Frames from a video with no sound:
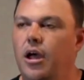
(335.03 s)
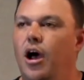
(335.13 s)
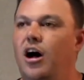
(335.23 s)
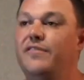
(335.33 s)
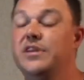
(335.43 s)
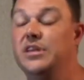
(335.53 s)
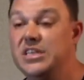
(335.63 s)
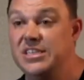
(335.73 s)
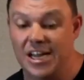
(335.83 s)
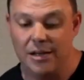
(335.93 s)
After the
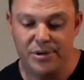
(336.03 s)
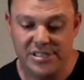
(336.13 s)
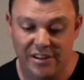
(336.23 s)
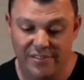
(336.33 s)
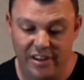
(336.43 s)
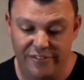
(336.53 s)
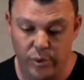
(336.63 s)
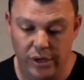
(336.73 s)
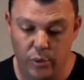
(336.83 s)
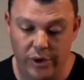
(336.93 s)
disciples have left,
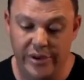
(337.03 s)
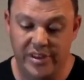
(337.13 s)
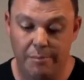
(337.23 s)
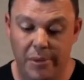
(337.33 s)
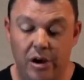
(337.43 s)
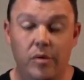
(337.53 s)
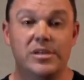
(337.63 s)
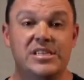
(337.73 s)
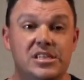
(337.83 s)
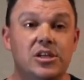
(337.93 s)
we read that Mary was
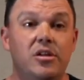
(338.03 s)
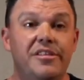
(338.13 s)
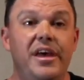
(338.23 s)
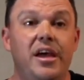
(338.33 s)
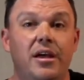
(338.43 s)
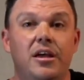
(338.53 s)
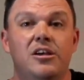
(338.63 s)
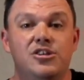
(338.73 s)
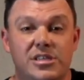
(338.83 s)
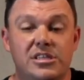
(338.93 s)
still there.
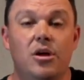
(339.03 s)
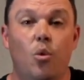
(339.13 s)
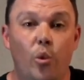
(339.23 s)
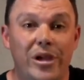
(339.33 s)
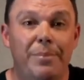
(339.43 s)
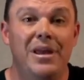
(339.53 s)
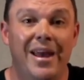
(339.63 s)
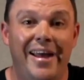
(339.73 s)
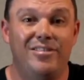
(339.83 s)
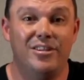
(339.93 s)
She was still weeping
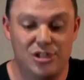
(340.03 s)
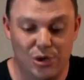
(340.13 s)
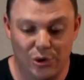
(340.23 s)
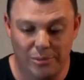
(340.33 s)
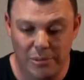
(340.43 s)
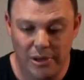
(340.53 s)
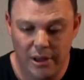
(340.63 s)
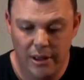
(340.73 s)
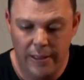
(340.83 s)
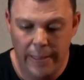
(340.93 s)
at the tomb
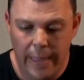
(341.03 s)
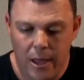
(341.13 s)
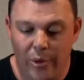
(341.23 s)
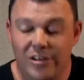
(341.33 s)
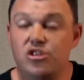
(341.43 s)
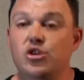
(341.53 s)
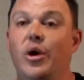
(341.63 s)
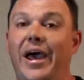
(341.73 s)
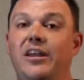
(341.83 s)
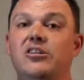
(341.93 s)
when two
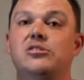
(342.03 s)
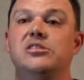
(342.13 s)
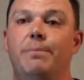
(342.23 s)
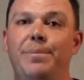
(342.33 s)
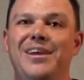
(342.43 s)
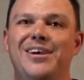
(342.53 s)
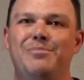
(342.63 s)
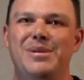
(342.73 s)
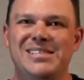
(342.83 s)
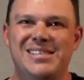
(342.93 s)
angels appeared
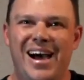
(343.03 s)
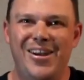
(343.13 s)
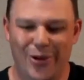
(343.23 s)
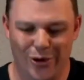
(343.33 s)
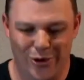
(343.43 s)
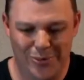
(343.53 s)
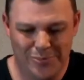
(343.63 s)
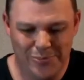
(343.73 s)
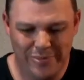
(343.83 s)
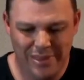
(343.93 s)
beside her
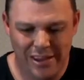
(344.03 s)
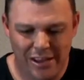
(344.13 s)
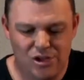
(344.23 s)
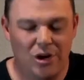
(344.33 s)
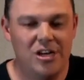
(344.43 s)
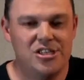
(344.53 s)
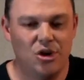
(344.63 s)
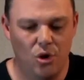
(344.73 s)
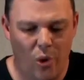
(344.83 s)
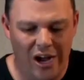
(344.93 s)
to ask
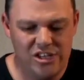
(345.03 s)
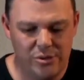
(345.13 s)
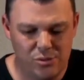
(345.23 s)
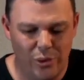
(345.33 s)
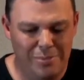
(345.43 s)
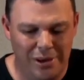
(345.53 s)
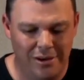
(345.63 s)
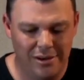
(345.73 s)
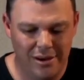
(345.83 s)
her why she was weeping.